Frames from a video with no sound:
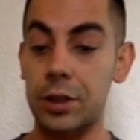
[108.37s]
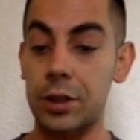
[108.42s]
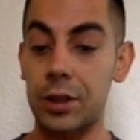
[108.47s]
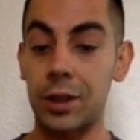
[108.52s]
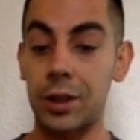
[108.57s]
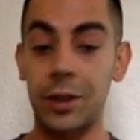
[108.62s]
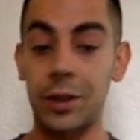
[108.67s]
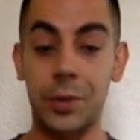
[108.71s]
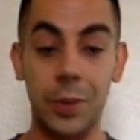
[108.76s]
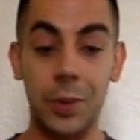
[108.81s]

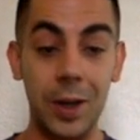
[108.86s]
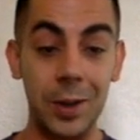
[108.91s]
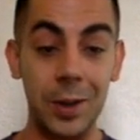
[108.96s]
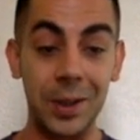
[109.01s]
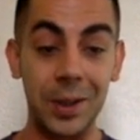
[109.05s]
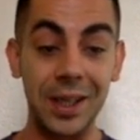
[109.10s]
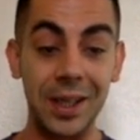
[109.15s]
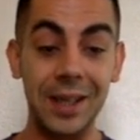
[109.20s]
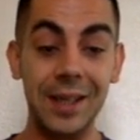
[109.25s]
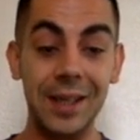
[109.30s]
as
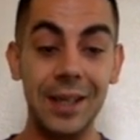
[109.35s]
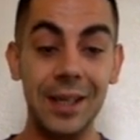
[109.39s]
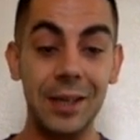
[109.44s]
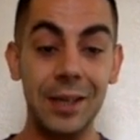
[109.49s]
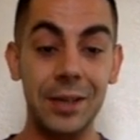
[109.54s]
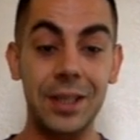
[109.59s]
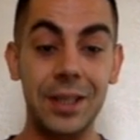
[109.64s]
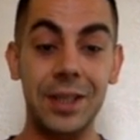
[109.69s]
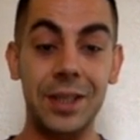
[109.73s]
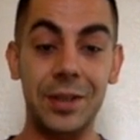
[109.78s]
well,
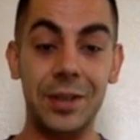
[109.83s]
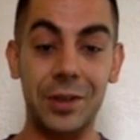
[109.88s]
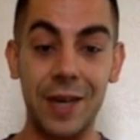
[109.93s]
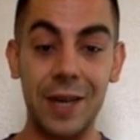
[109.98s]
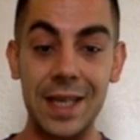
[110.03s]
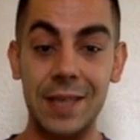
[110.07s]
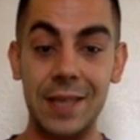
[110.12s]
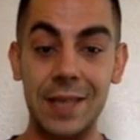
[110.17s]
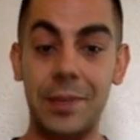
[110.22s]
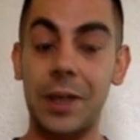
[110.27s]
which is
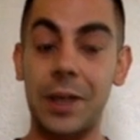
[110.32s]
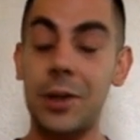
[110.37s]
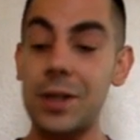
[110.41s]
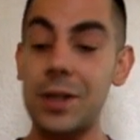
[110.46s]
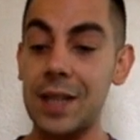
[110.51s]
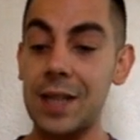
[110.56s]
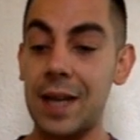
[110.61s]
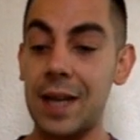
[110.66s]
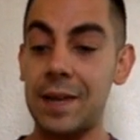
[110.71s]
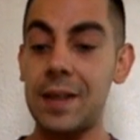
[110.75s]
crazy,
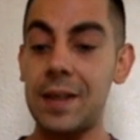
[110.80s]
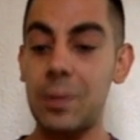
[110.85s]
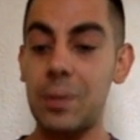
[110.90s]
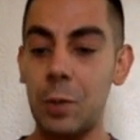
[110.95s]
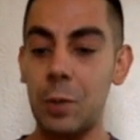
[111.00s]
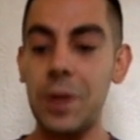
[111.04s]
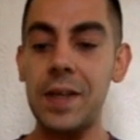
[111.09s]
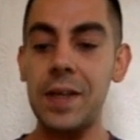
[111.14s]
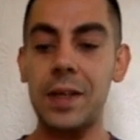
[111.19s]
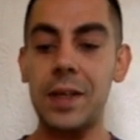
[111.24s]
because I think
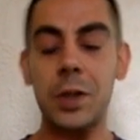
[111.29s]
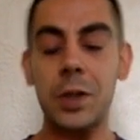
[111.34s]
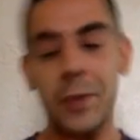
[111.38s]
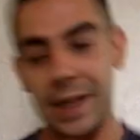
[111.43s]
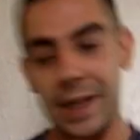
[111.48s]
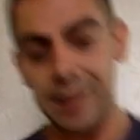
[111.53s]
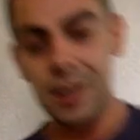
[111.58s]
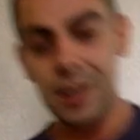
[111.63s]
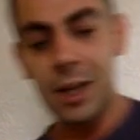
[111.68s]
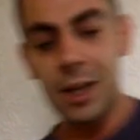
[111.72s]
what they're
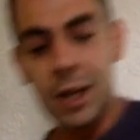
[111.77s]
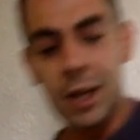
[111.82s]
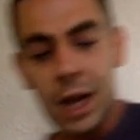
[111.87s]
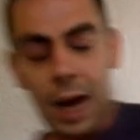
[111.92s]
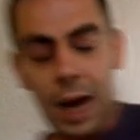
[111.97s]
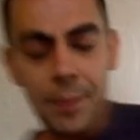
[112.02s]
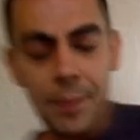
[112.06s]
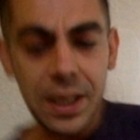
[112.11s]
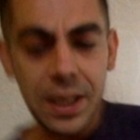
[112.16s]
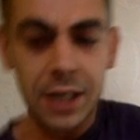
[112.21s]
doing,
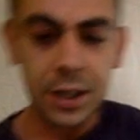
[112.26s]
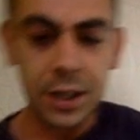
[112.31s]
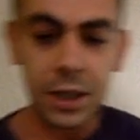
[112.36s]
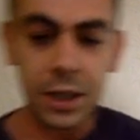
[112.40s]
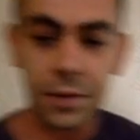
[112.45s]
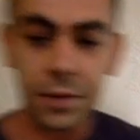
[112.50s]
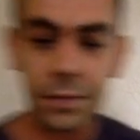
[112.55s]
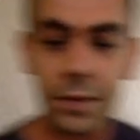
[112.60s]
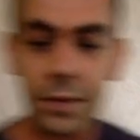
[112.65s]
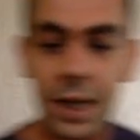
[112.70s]
I mean,
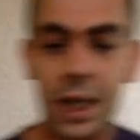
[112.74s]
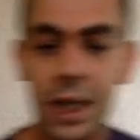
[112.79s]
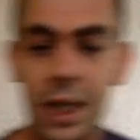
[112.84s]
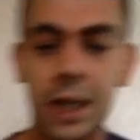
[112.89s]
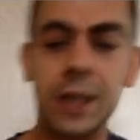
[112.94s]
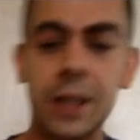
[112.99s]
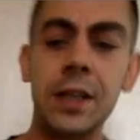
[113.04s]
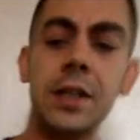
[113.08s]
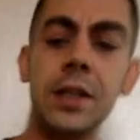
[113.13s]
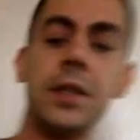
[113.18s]

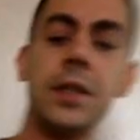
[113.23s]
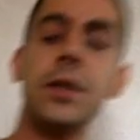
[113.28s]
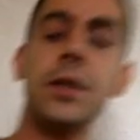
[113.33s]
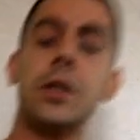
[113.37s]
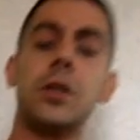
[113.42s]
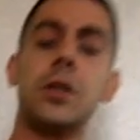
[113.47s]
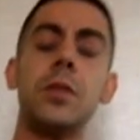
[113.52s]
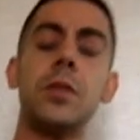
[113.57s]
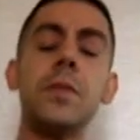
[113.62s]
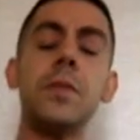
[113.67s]

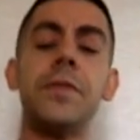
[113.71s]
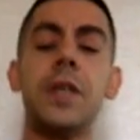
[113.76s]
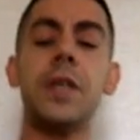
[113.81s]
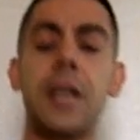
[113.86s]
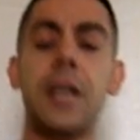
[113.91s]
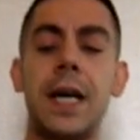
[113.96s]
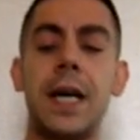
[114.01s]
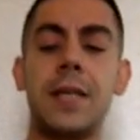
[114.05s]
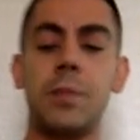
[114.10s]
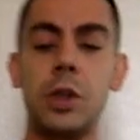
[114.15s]
some of you
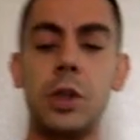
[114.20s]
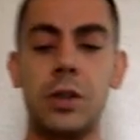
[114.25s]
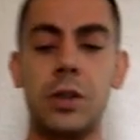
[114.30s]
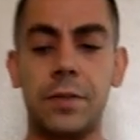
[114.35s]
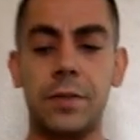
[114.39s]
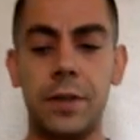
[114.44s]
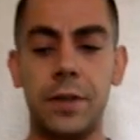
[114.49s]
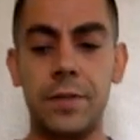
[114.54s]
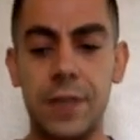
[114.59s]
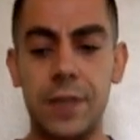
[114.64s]
guys must
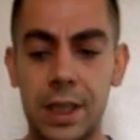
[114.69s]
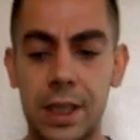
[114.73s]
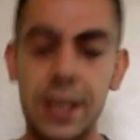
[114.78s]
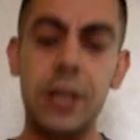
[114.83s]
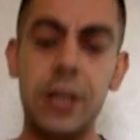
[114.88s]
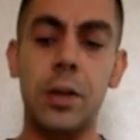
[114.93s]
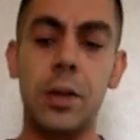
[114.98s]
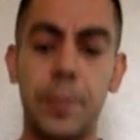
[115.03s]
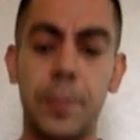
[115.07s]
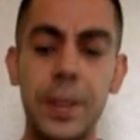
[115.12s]
have
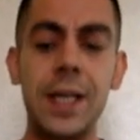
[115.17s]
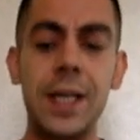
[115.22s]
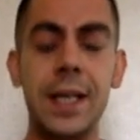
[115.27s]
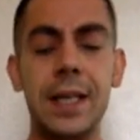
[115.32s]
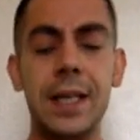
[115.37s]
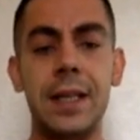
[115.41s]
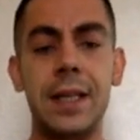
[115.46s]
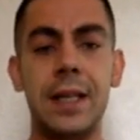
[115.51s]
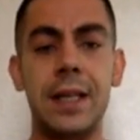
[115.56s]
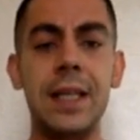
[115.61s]
obviously, being
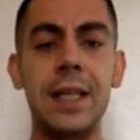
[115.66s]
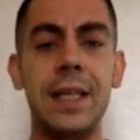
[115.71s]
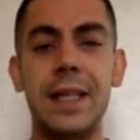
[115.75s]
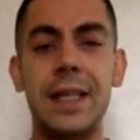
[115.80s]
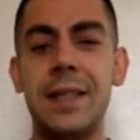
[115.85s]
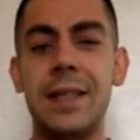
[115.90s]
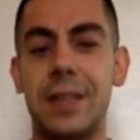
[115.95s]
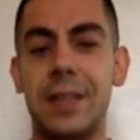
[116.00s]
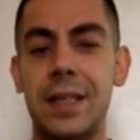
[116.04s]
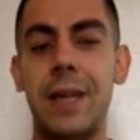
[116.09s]
in
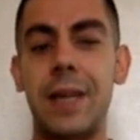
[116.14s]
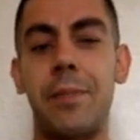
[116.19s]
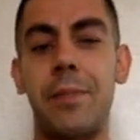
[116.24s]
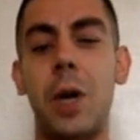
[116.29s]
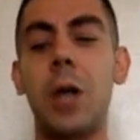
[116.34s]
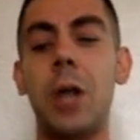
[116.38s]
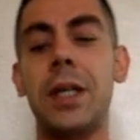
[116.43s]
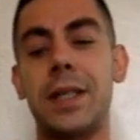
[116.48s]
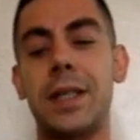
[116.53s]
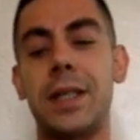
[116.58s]
internet
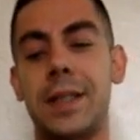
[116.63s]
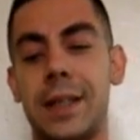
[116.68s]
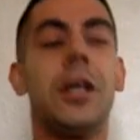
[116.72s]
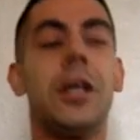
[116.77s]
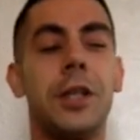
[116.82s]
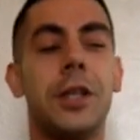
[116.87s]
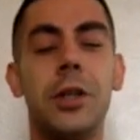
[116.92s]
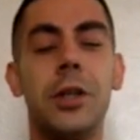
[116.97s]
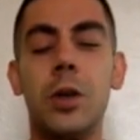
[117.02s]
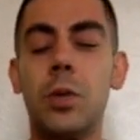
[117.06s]

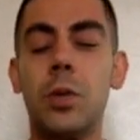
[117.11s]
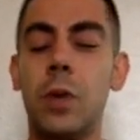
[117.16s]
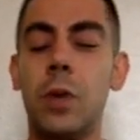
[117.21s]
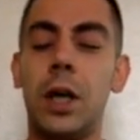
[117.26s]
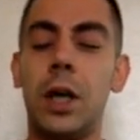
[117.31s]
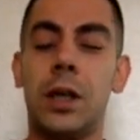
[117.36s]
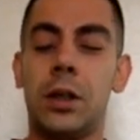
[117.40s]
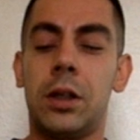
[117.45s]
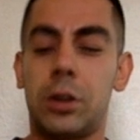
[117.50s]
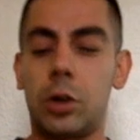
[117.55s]
marketing, you know
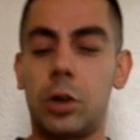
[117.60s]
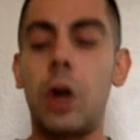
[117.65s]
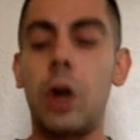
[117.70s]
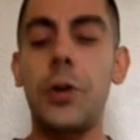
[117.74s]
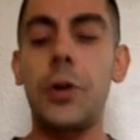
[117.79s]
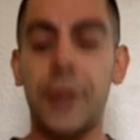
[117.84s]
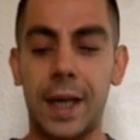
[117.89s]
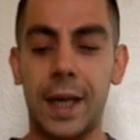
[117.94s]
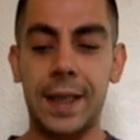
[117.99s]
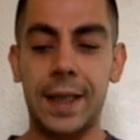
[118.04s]
what
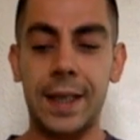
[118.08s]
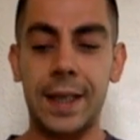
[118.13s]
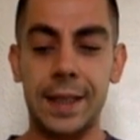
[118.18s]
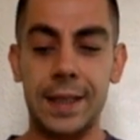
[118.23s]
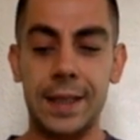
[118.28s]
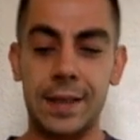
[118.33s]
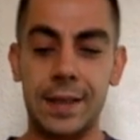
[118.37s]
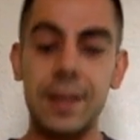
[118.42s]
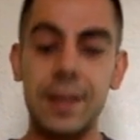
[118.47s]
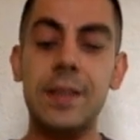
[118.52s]
growth hacking
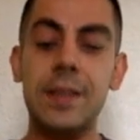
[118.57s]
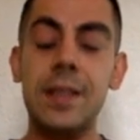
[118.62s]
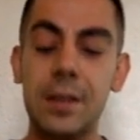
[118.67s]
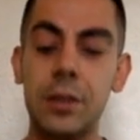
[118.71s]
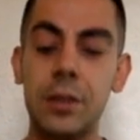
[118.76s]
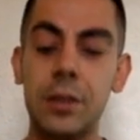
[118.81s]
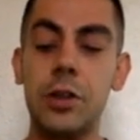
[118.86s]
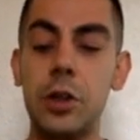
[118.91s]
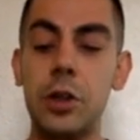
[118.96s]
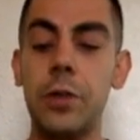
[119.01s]
is. This
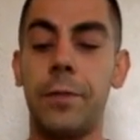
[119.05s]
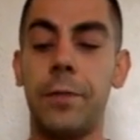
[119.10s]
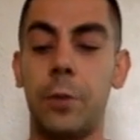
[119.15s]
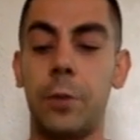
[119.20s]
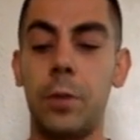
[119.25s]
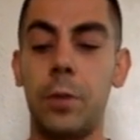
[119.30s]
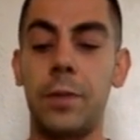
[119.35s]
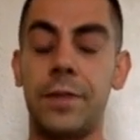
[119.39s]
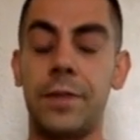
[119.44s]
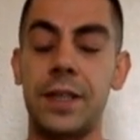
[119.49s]
is the new
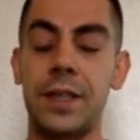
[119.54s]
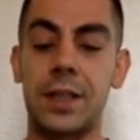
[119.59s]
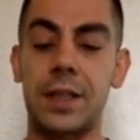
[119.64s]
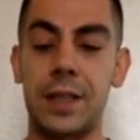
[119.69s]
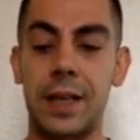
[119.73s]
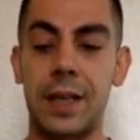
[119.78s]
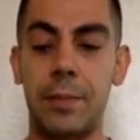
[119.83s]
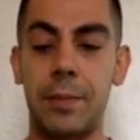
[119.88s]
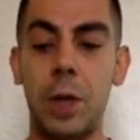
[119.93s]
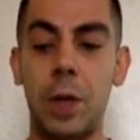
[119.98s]
form of
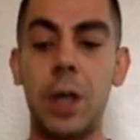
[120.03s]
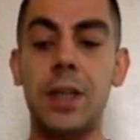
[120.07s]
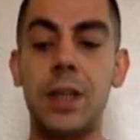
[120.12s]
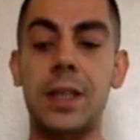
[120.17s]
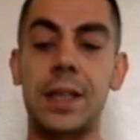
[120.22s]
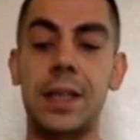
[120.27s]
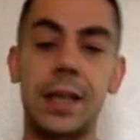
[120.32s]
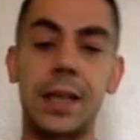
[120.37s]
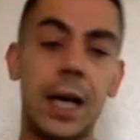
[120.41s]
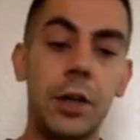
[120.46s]
internet
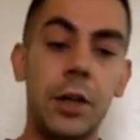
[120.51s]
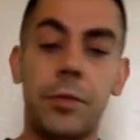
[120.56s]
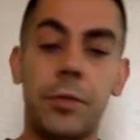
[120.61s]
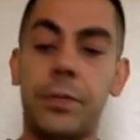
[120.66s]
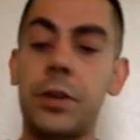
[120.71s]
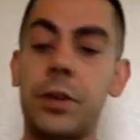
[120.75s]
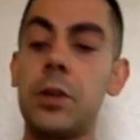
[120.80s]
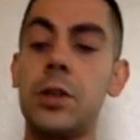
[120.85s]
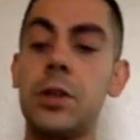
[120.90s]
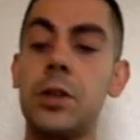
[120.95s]
marketing. Now,
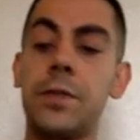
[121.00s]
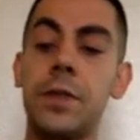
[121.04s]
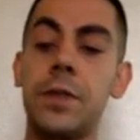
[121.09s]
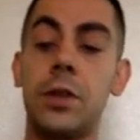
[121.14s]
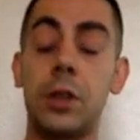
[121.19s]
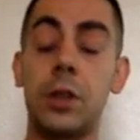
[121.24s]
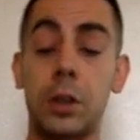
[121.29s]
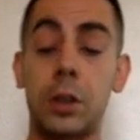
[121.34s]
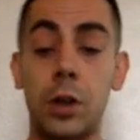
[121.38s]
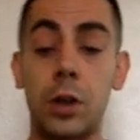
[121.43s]
for those of you
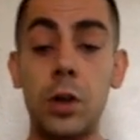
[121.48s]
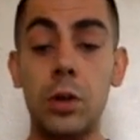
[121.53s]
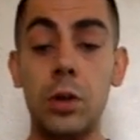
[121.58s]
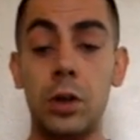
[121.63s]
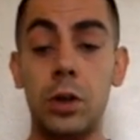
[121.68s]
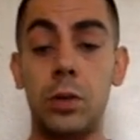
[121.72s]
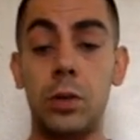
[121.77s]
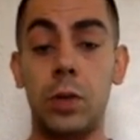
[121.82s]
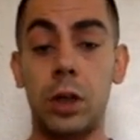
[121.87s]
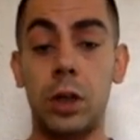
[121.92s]
that don't
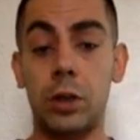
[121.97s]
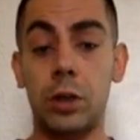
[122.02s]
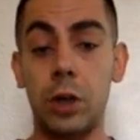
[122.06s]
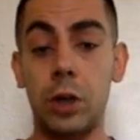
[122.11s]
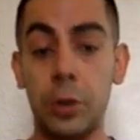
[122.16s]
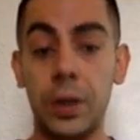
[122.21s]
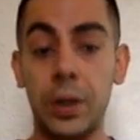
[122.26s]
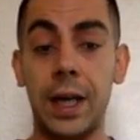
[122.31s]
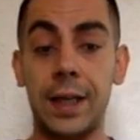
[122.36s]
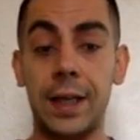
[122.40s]
know what
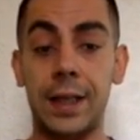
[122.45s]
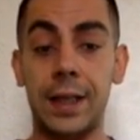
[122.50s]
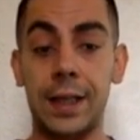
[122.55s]
growth hacking